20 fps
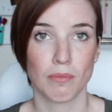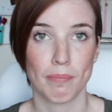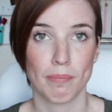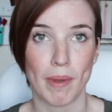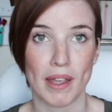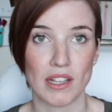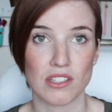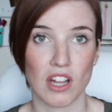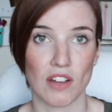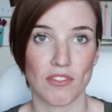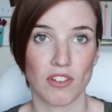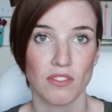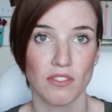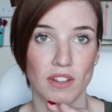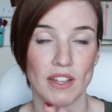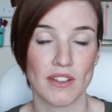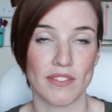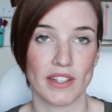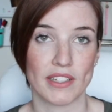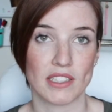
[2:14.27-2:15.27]
based off of
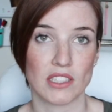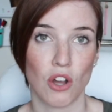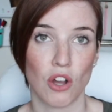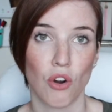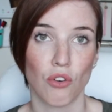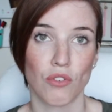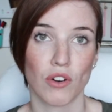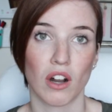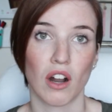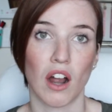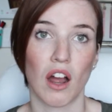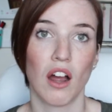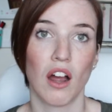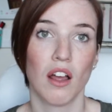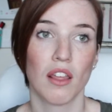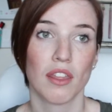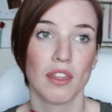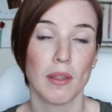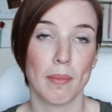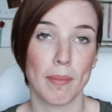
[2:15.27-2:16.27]
if it's over
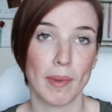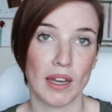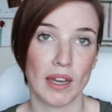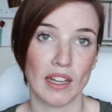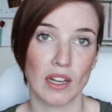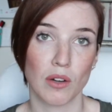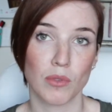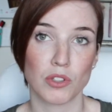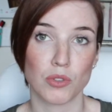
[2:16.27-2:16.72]
the median,